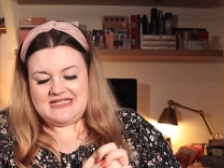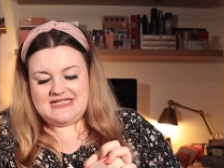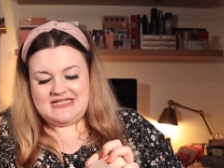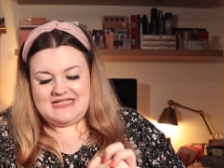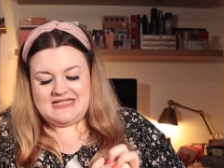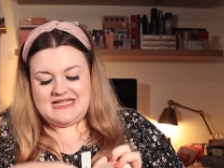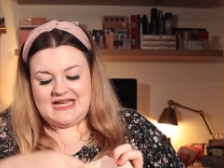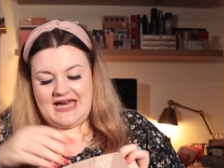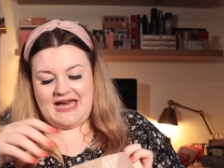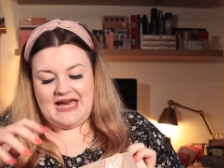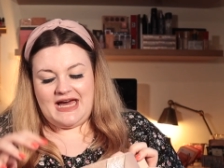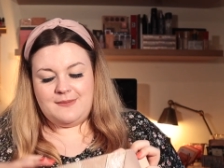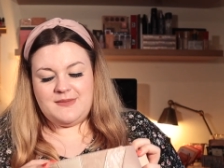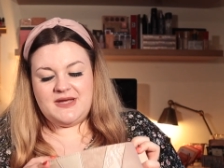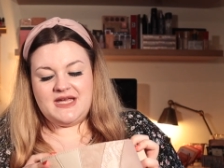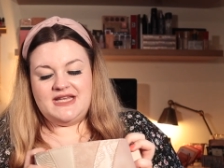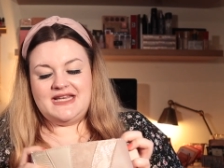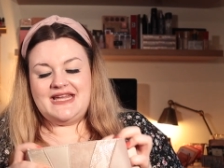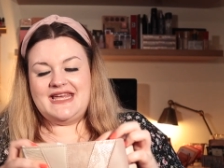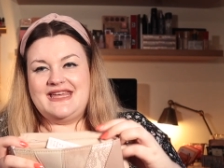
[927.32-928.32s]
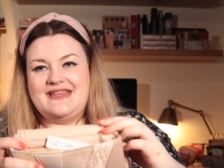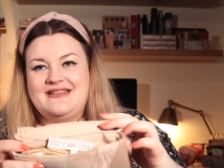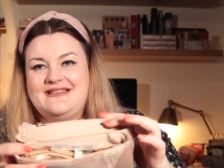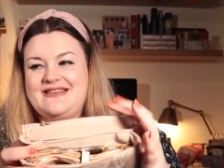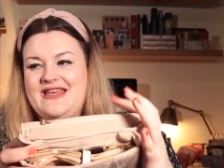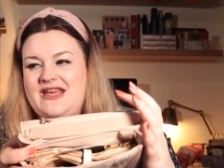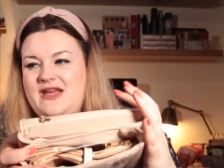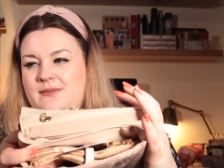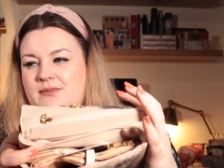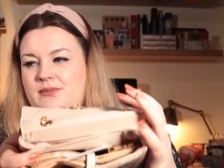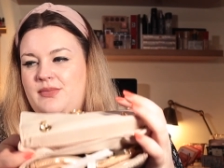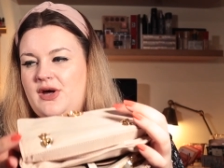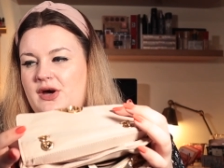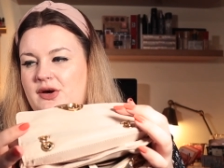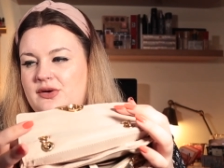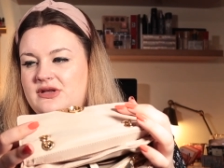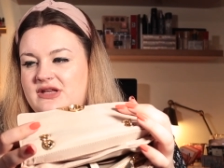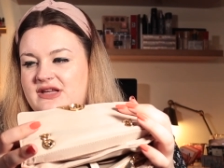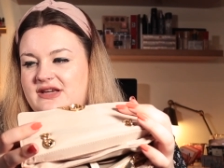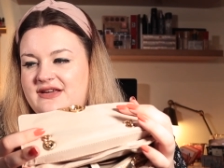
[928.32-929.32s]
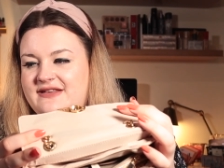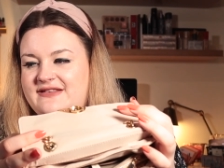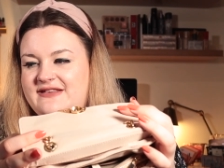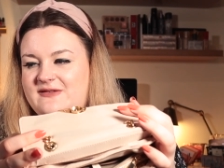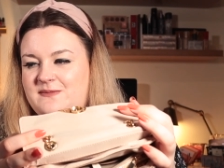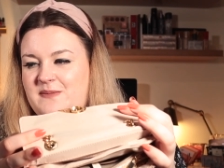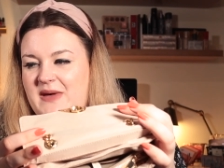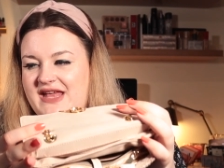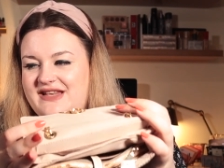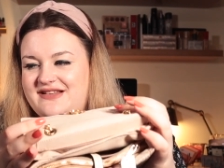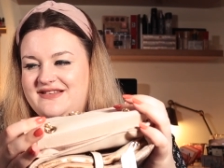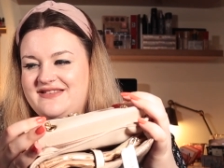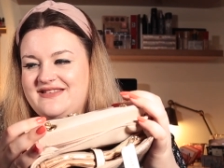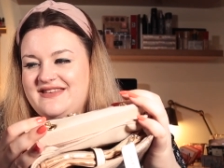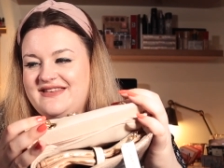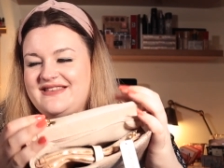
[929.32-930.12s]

Yeah, I mean, it's in, but only because it's bent.